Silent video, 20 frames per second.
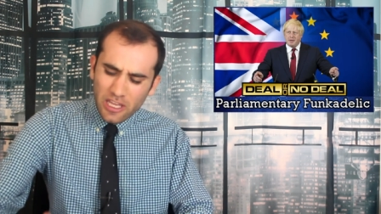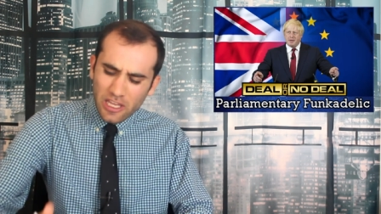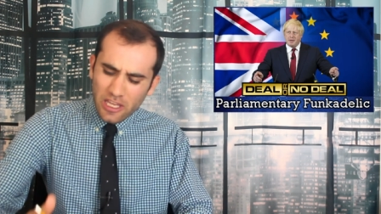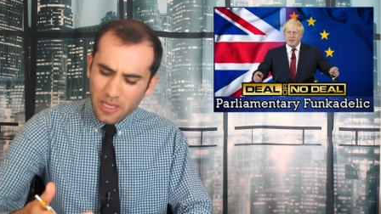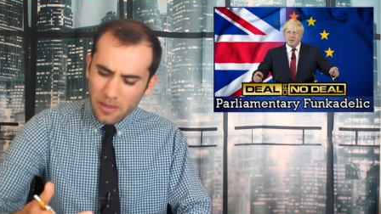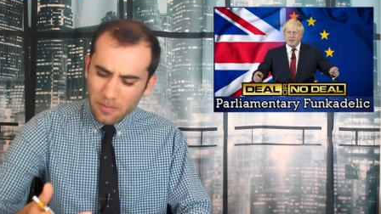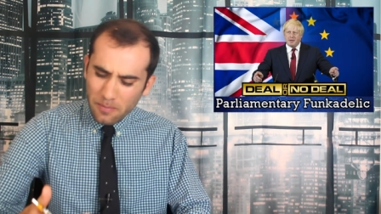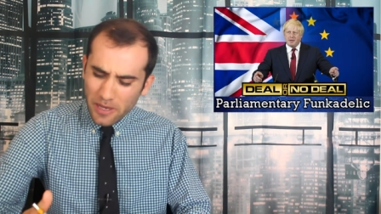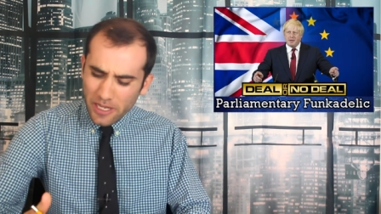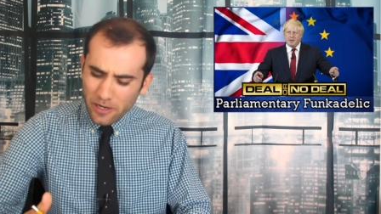
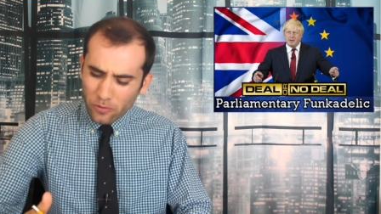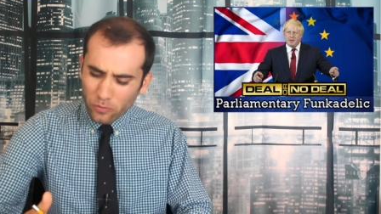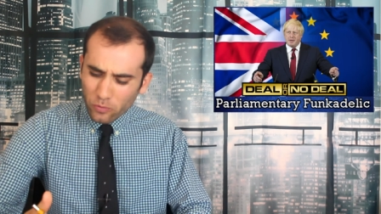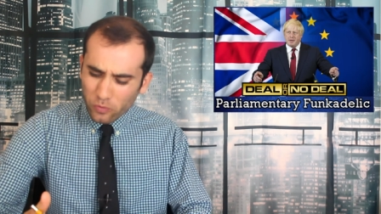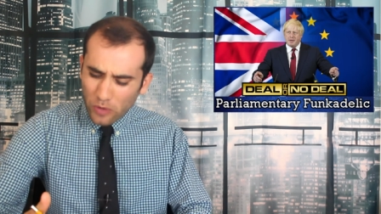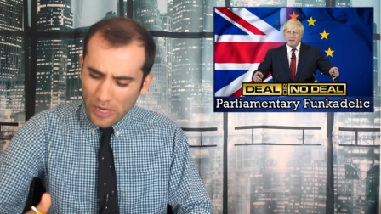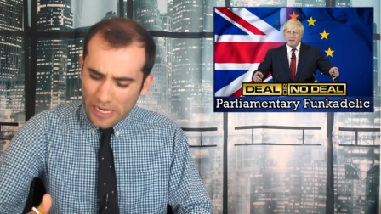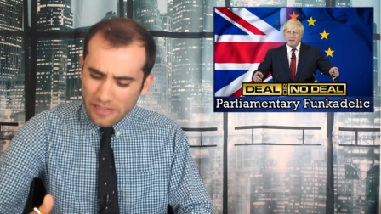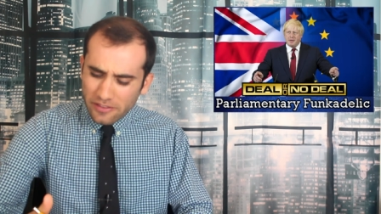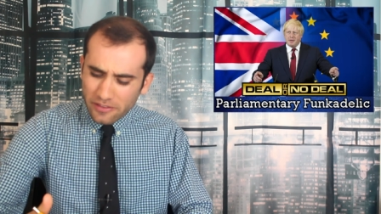He made a
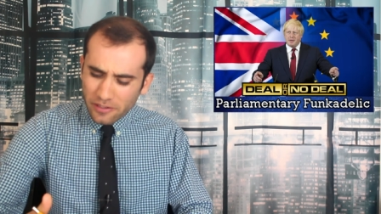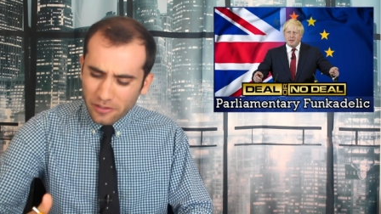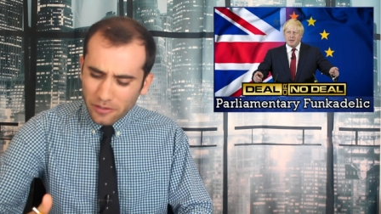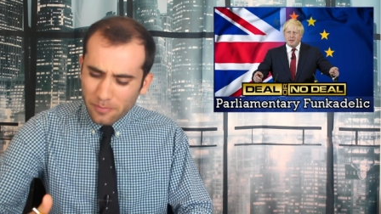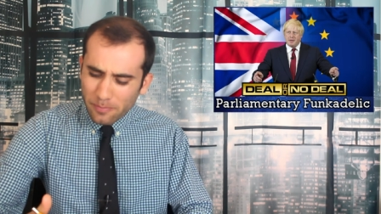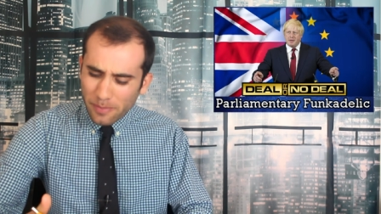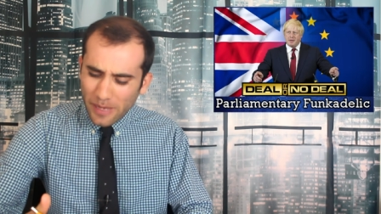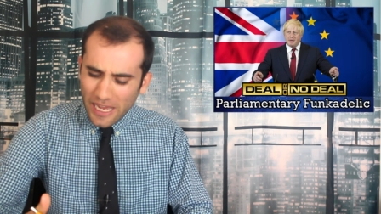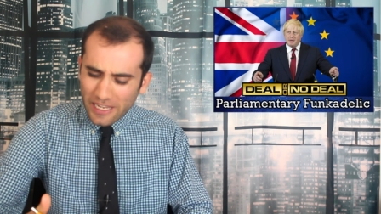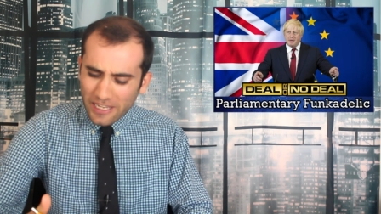right
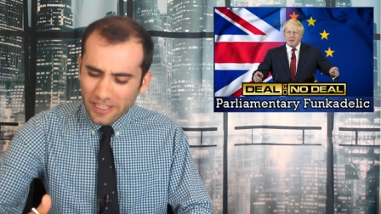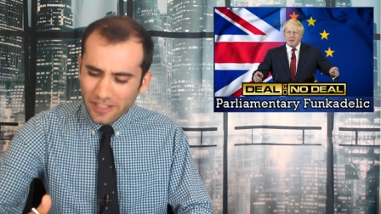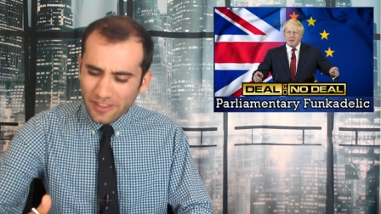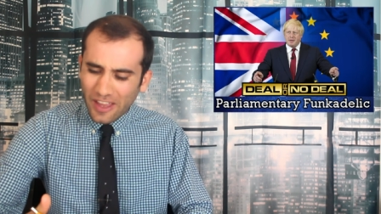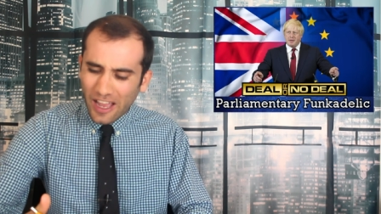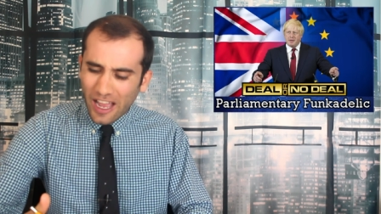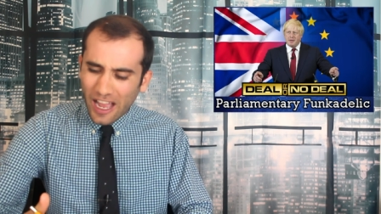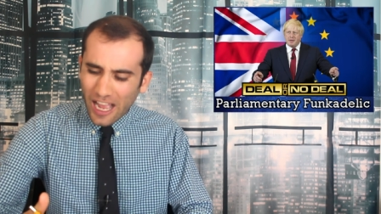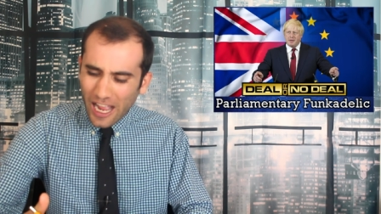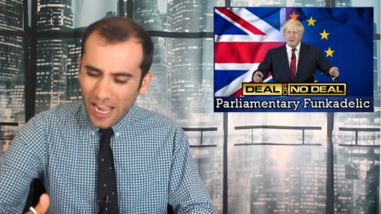turn back on
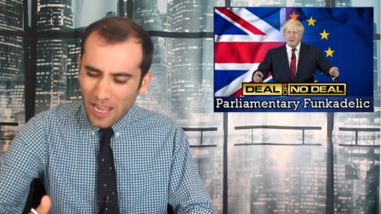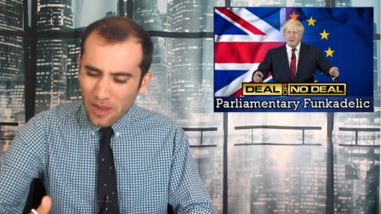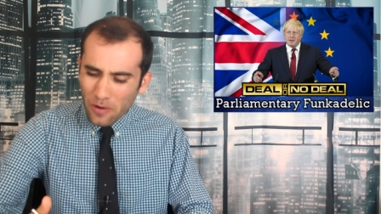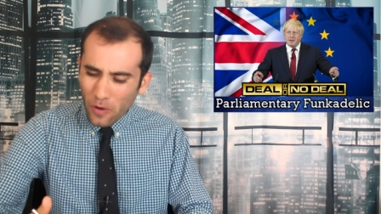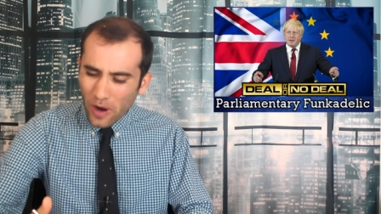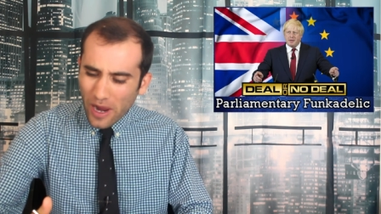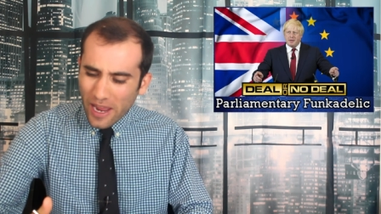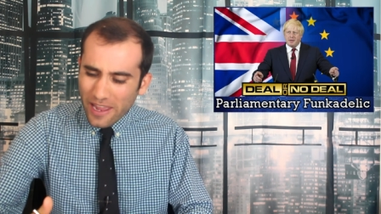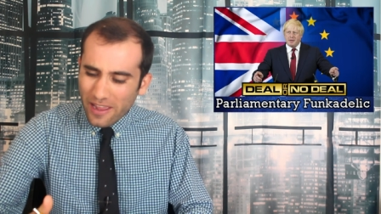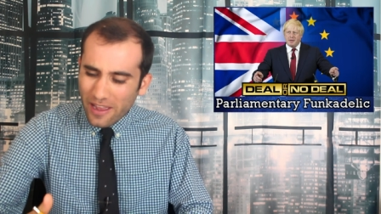the
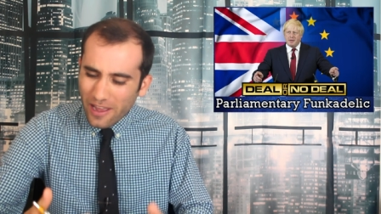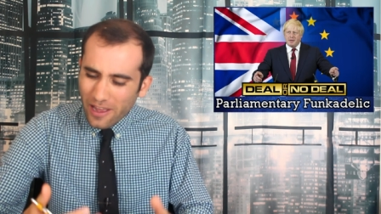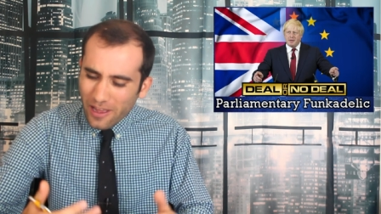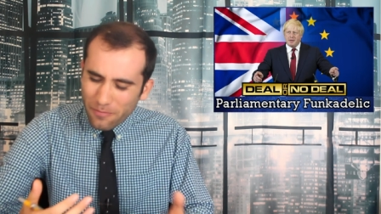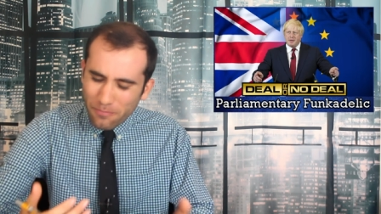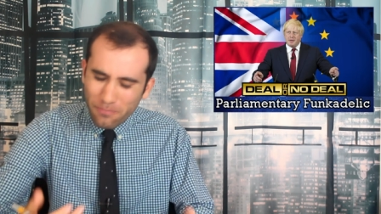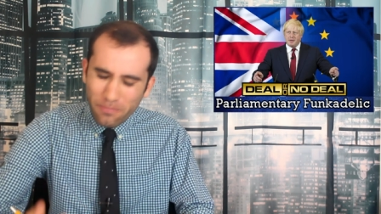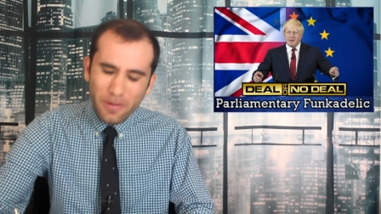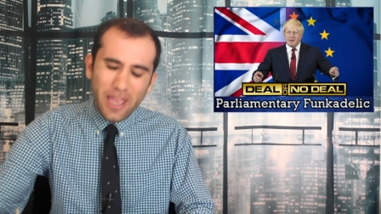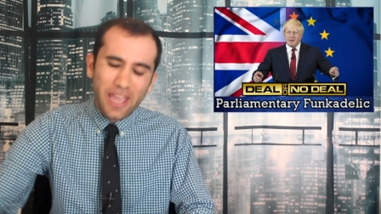highway?
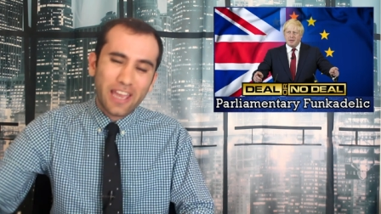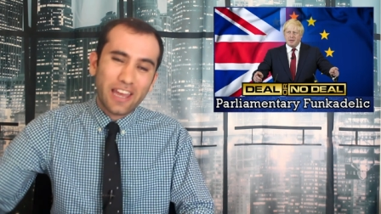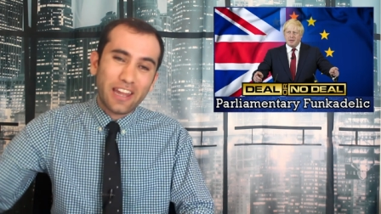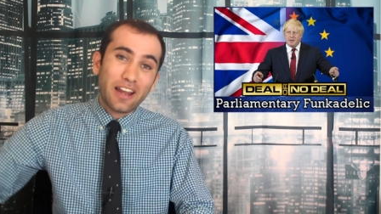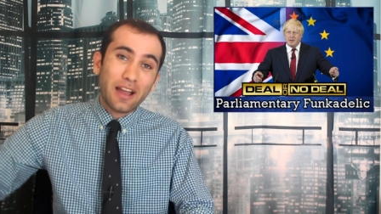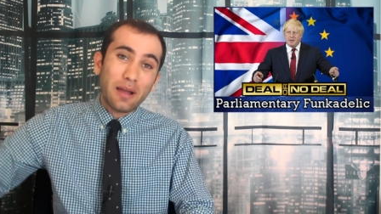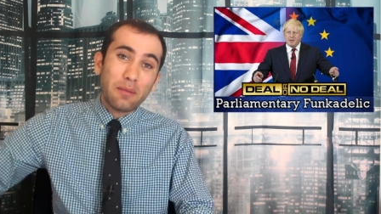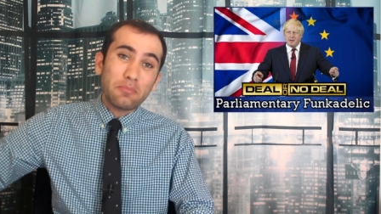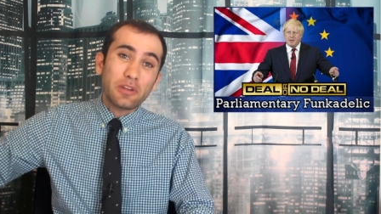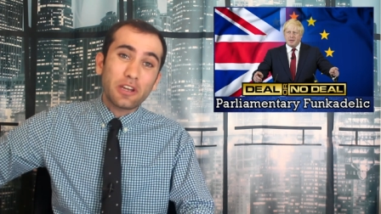
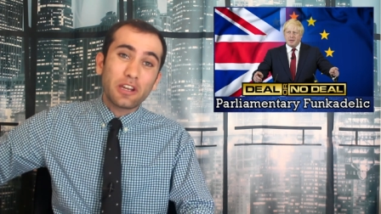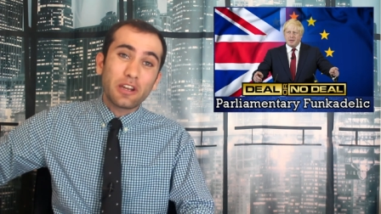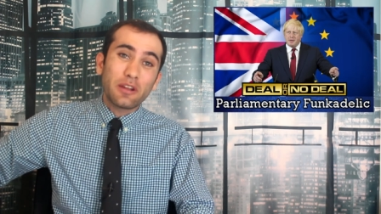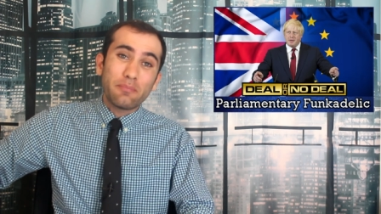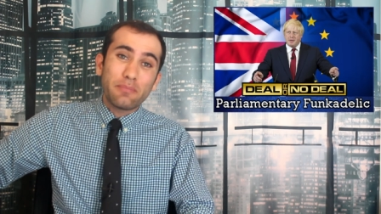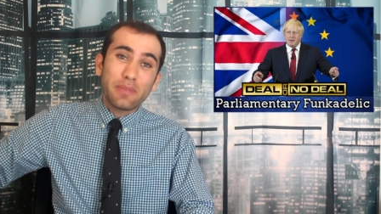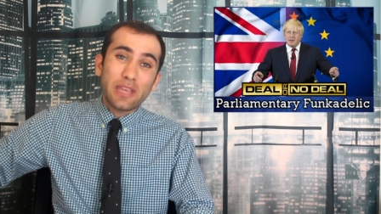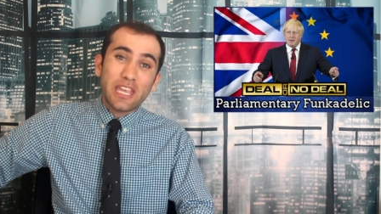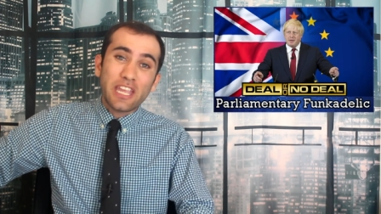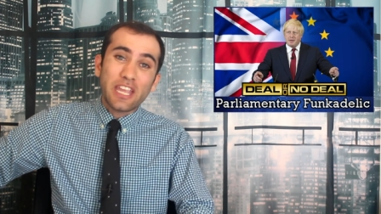Man, I'm gonna
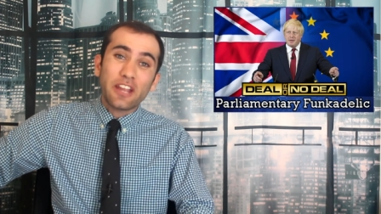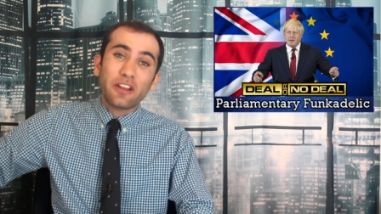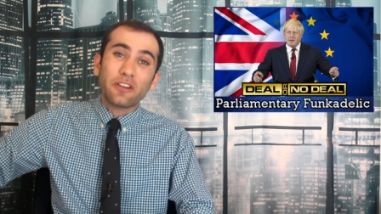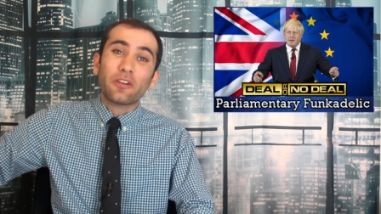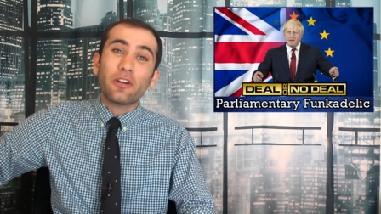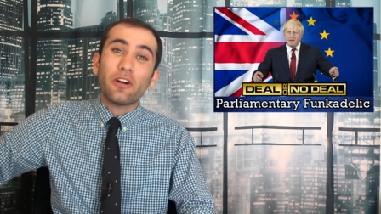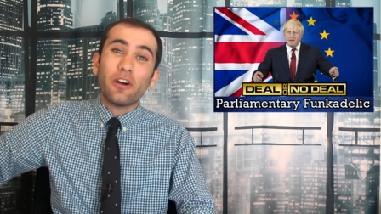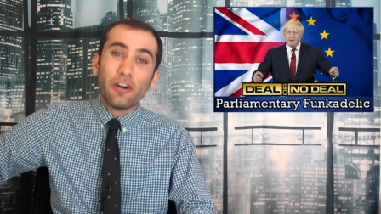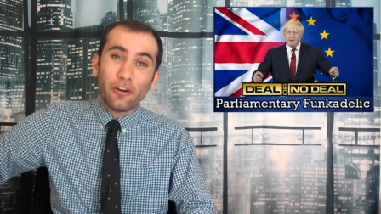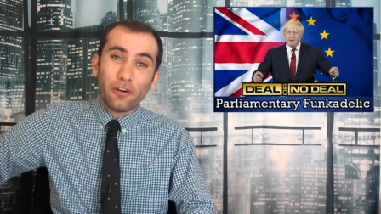be
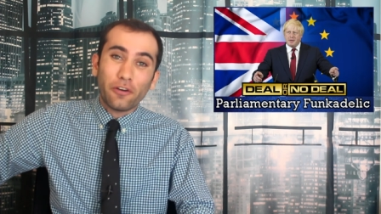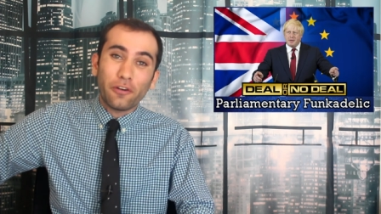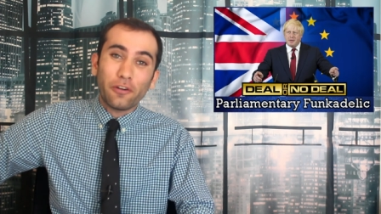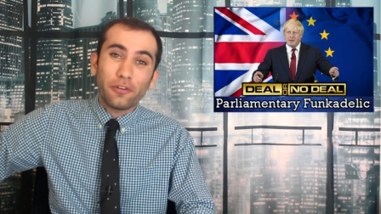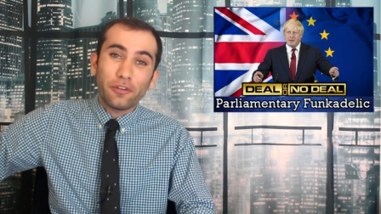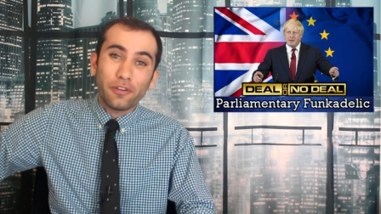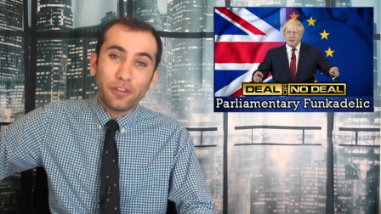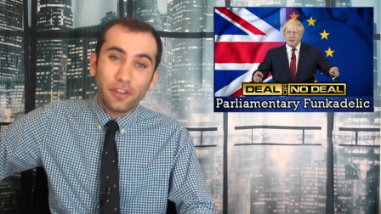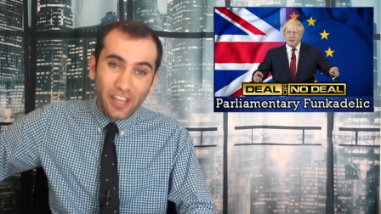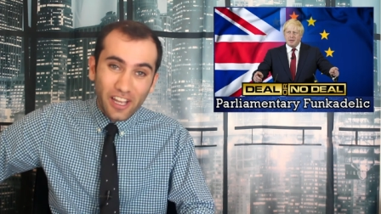here
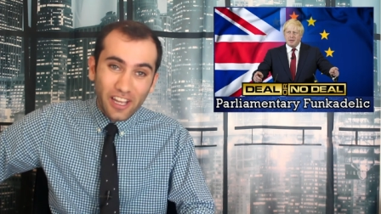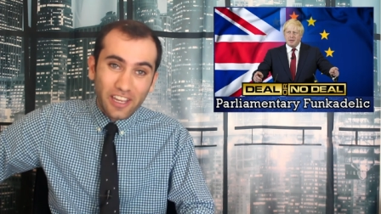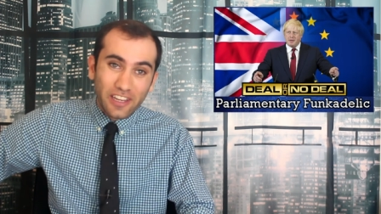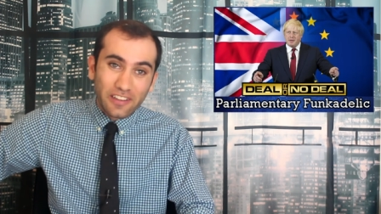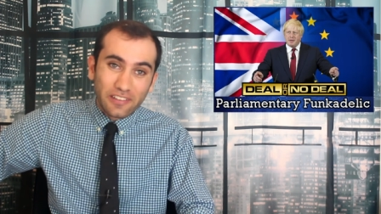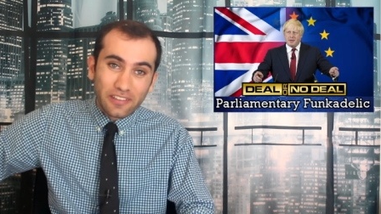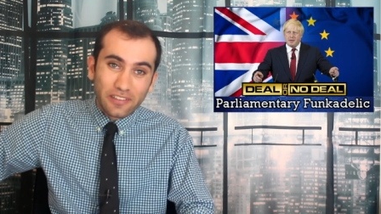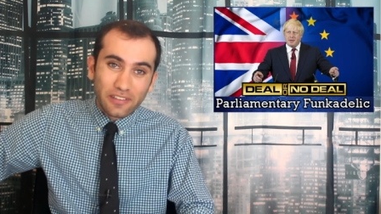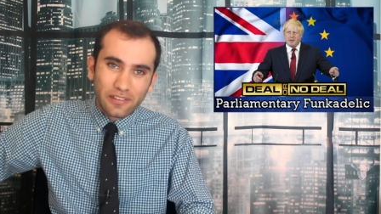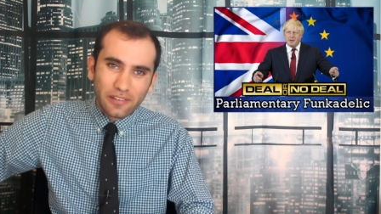all
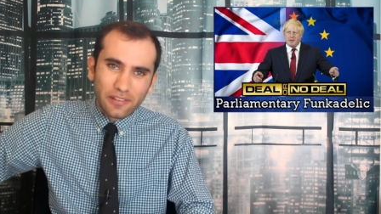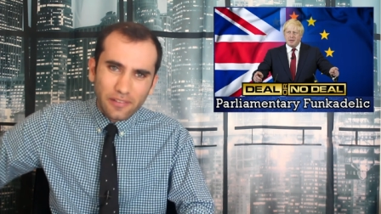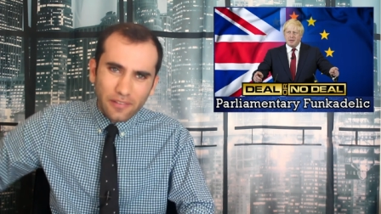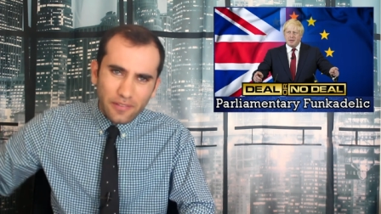night.